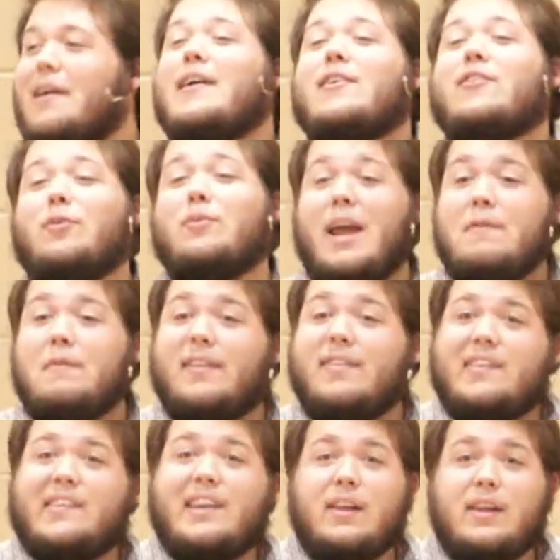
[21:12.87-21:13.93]
So David
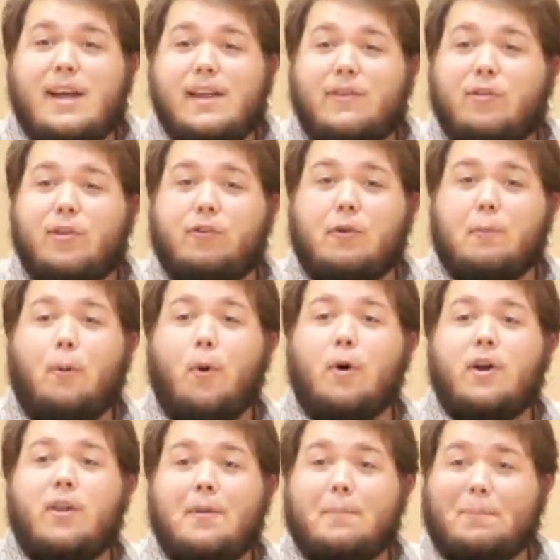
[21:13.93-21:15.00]
still gets the
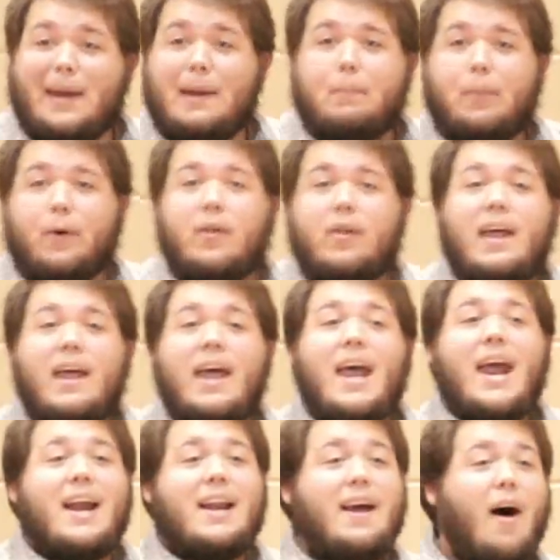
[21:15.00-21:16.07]
support of the people,
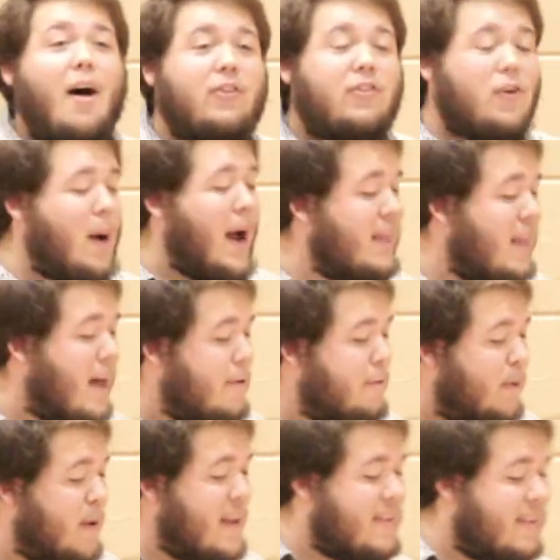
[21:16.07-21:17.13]
and also I
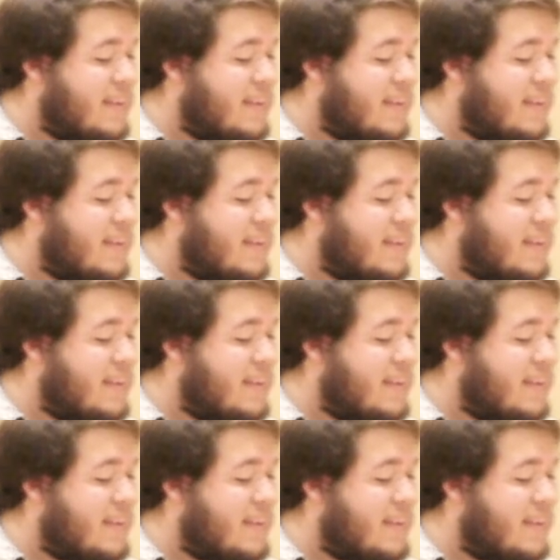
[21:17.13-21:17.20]
love his